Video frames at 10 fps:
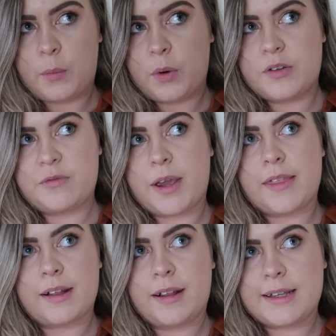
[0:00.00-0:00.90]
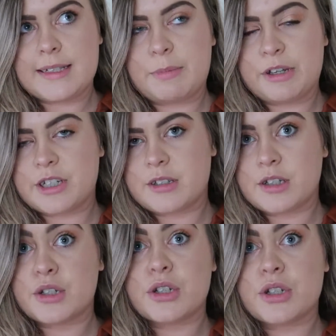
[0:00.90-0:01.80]
one of my other clients' budget
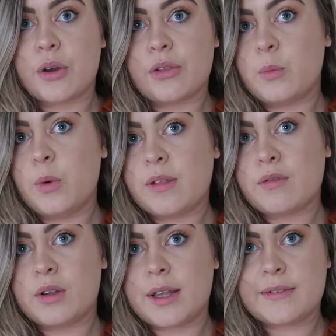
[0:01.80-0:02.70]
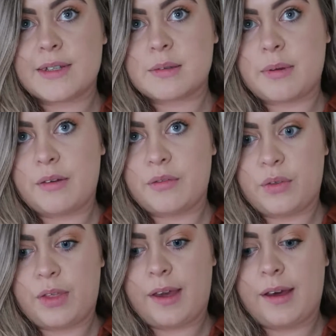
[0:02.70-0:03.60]
to show them what they've got left to spend
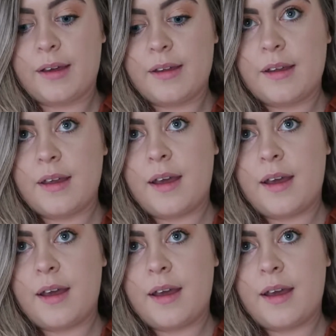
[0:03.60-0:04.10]
for the year.